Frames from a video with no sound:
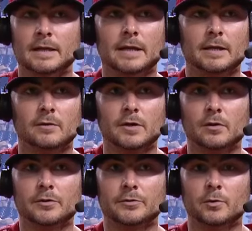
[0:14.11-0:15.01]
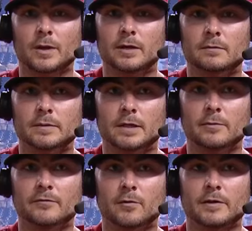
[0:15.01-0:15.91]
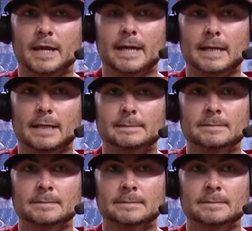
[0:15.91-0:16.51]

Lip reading: Yeah, you know, Kohler threw well. You know, before that,